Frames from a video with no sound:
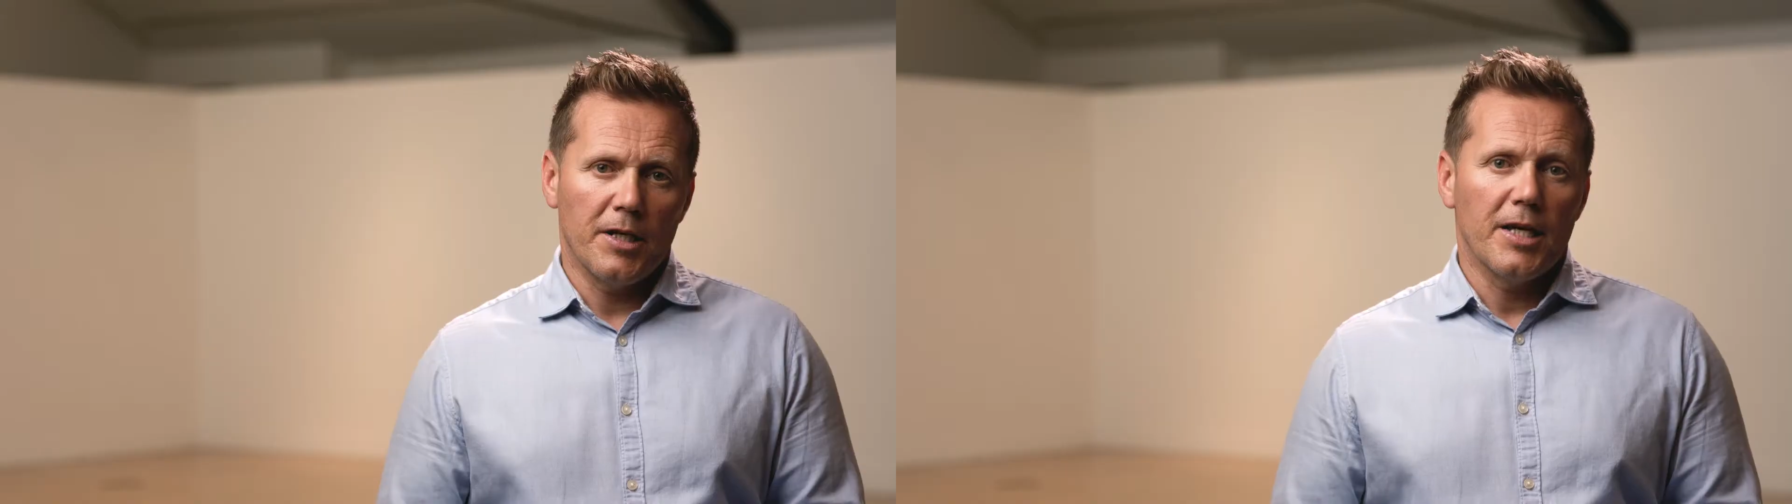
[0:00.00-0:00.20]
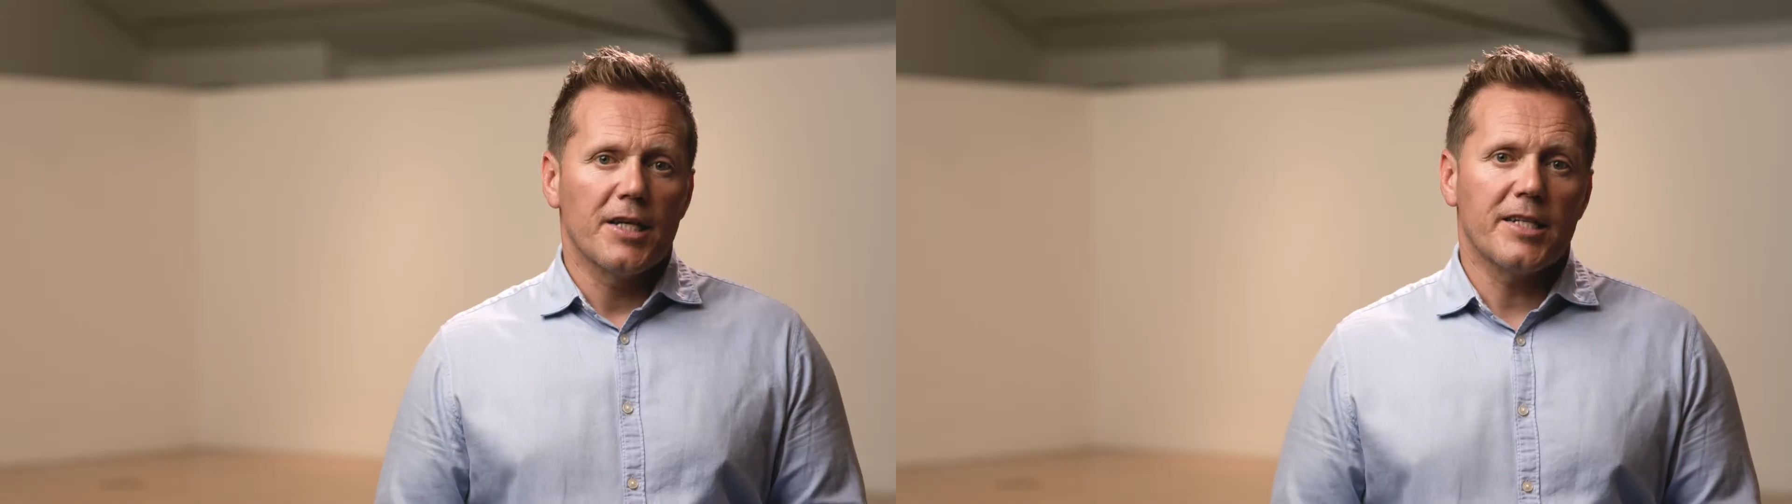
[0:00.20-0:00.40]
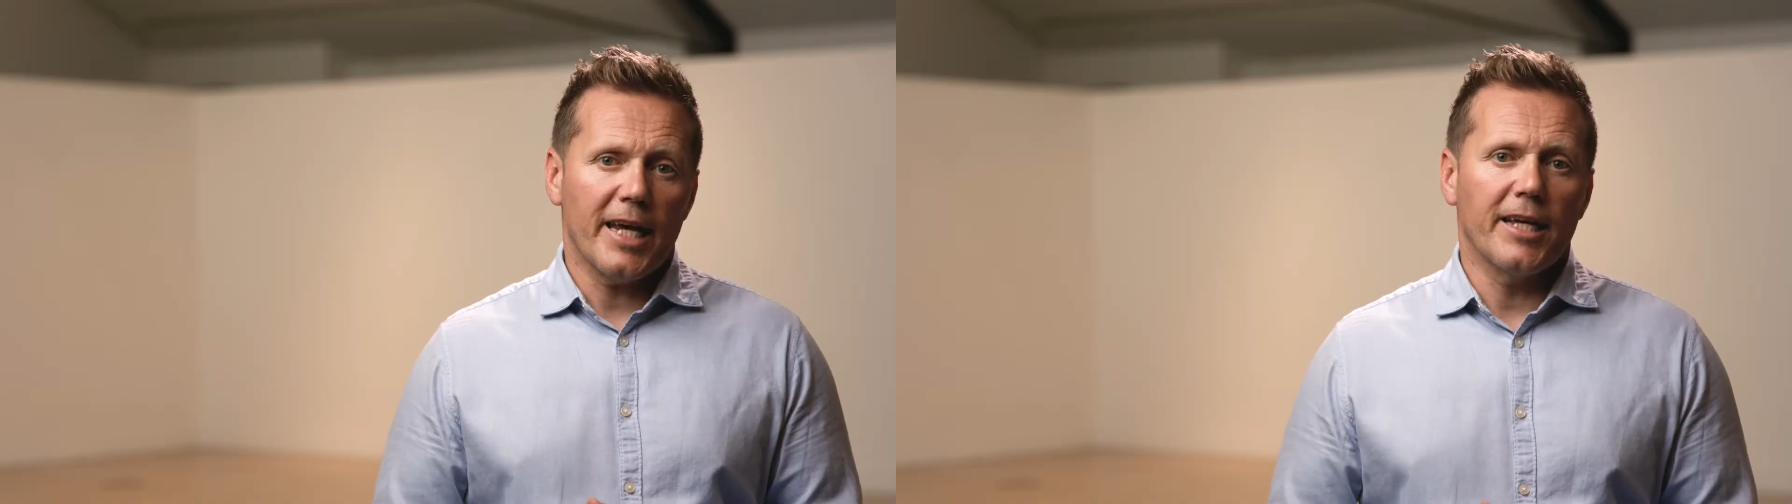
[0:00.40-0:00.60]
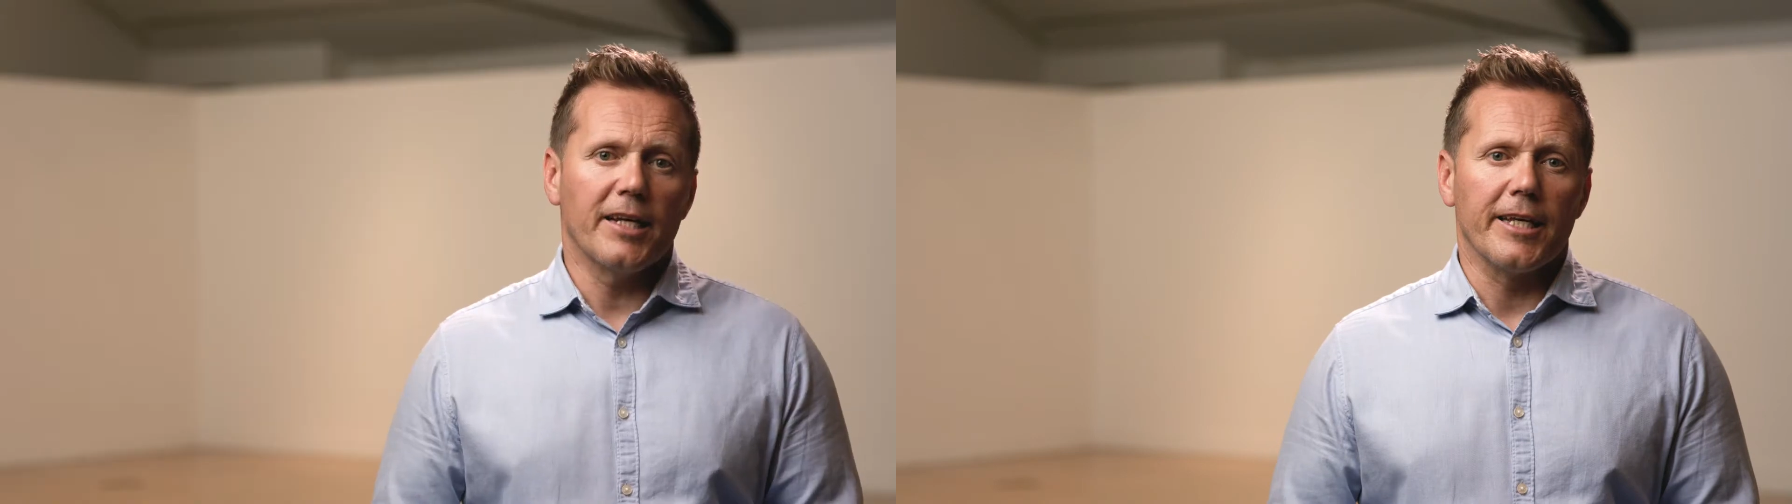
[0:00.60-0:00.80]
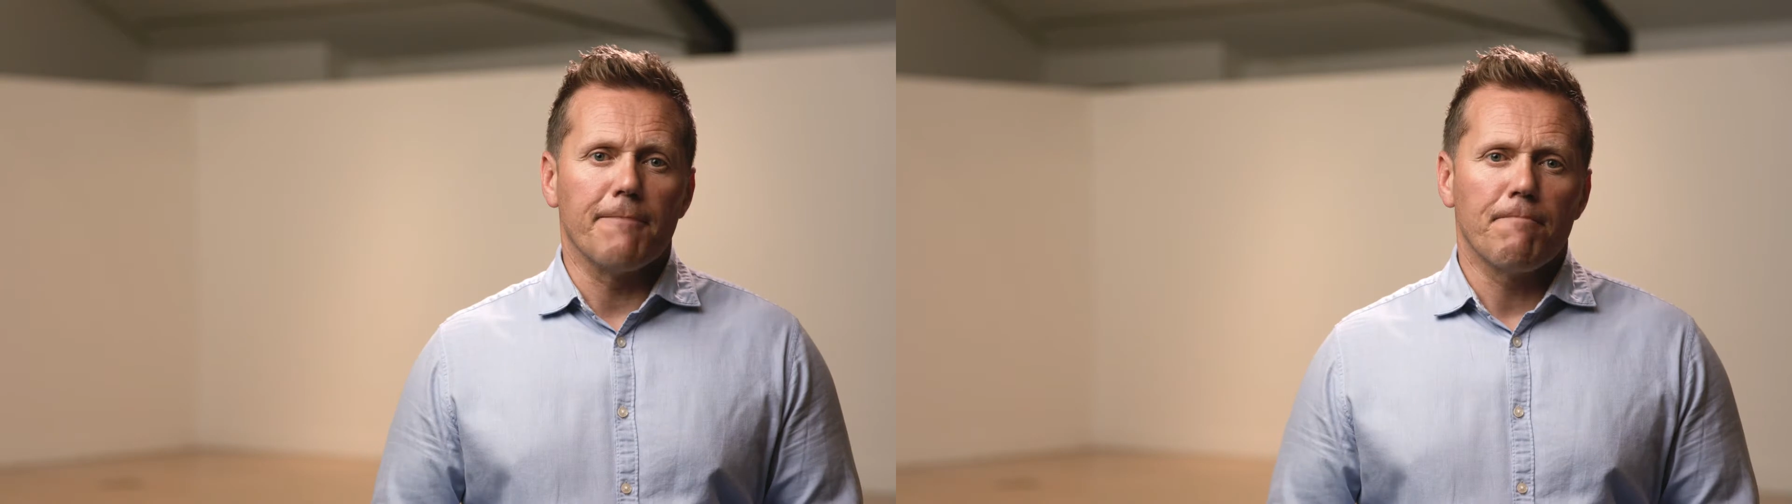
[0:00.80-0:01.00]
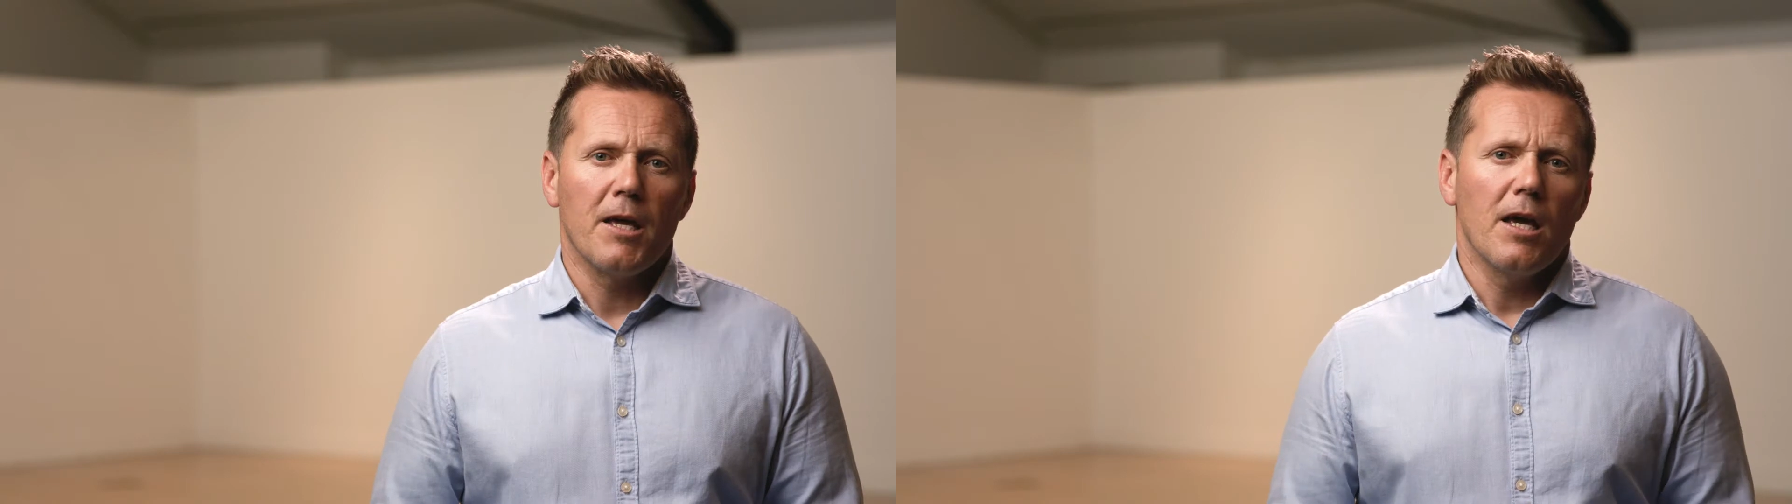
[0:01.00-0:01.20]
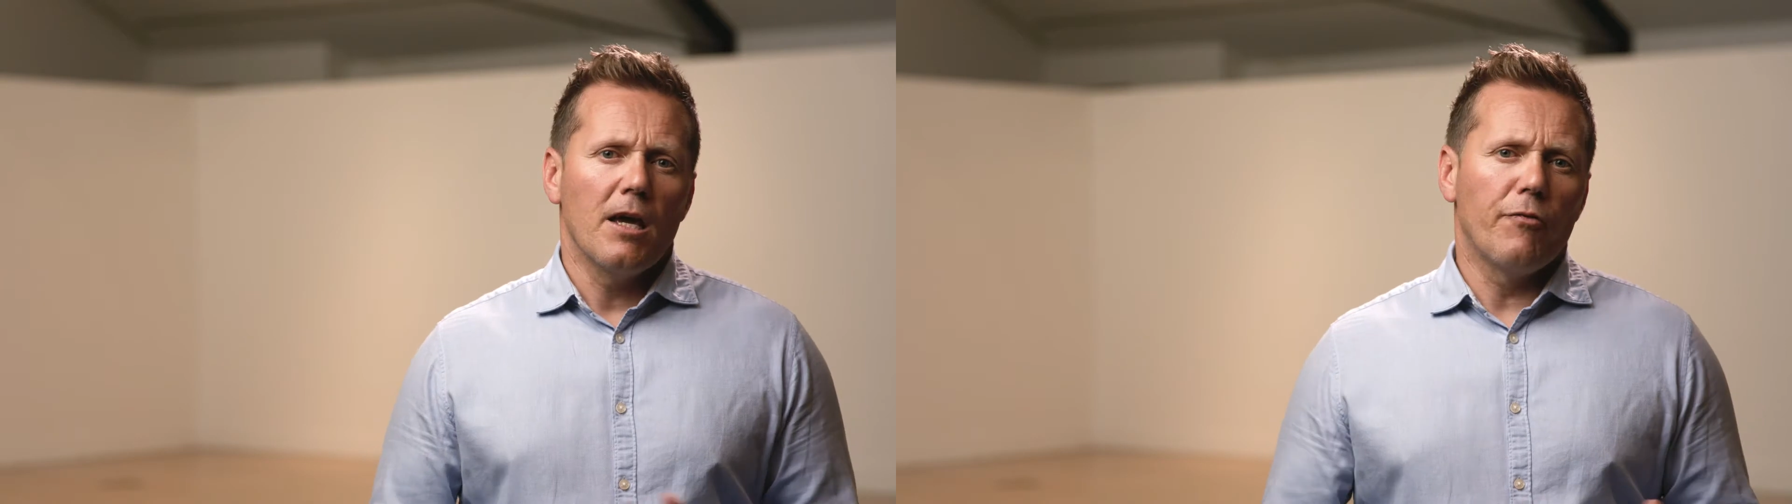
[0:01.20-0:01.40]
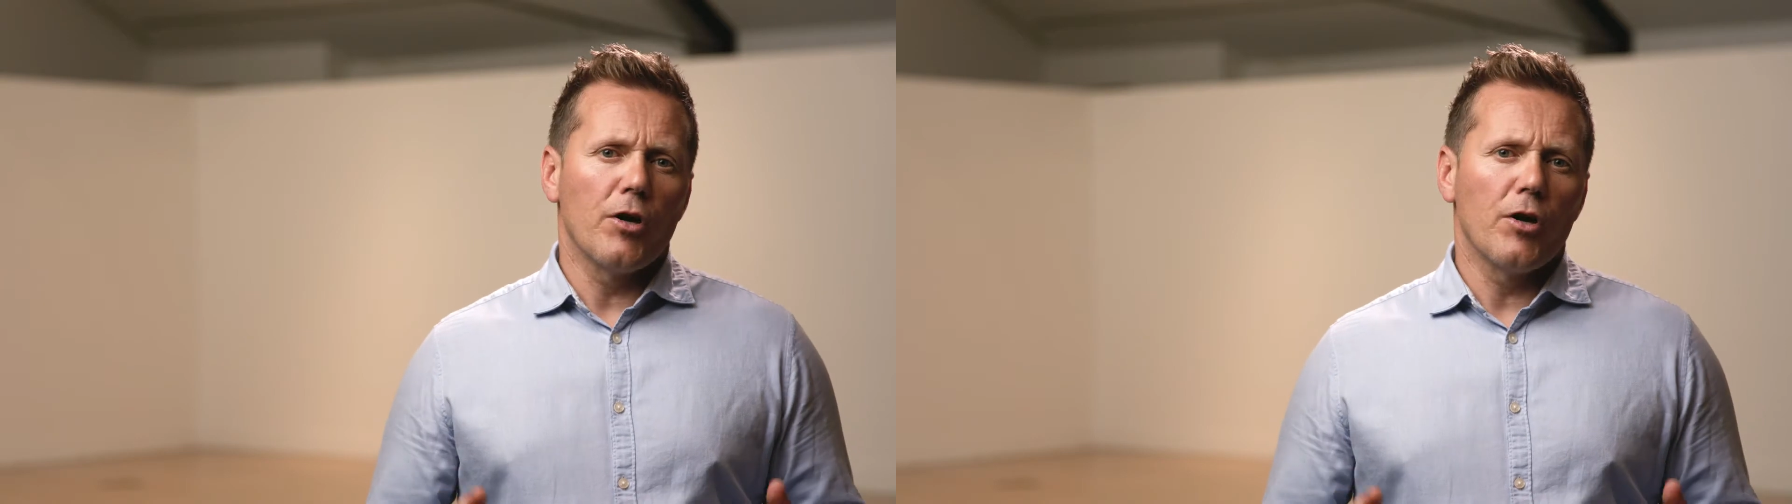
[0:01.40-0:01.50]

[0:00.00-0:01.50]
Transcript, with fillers: Secondly, if we're